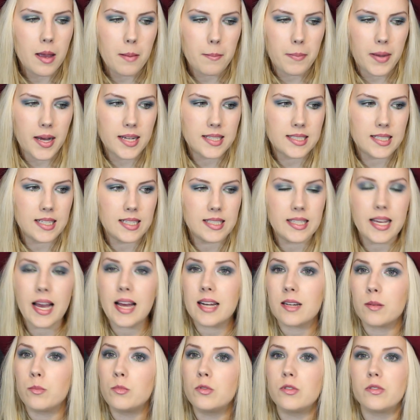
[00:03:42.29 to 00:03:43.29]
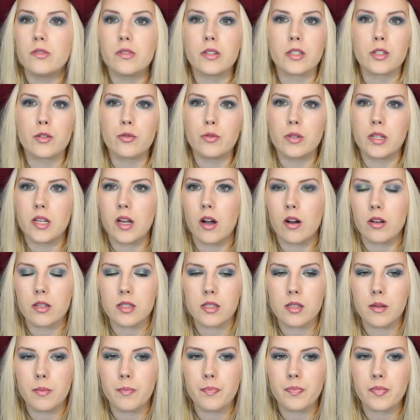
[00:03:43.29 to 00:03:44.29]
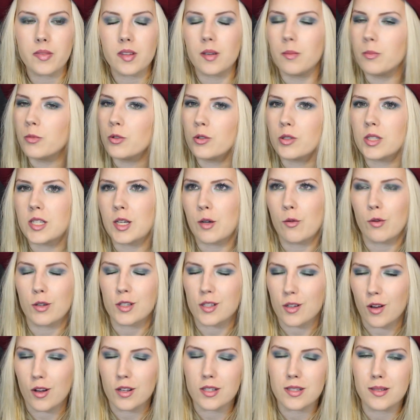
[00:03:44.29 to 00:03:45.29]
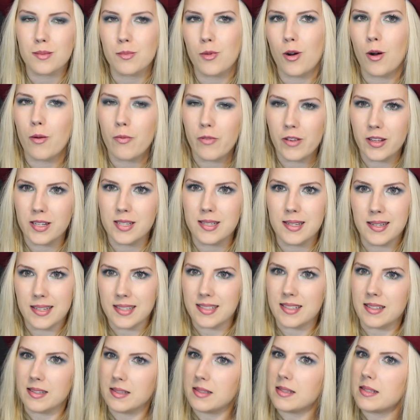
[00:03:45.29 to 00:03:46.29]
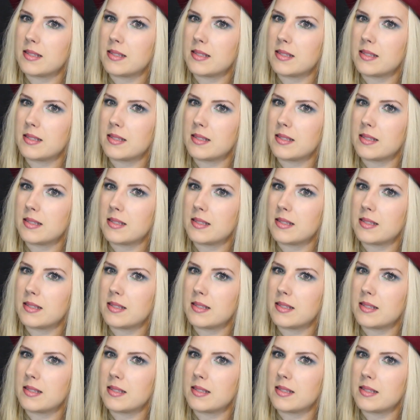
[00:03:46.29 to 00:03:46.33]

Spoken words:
But yeah, the movie was really awesome. The music was awesome, obviously,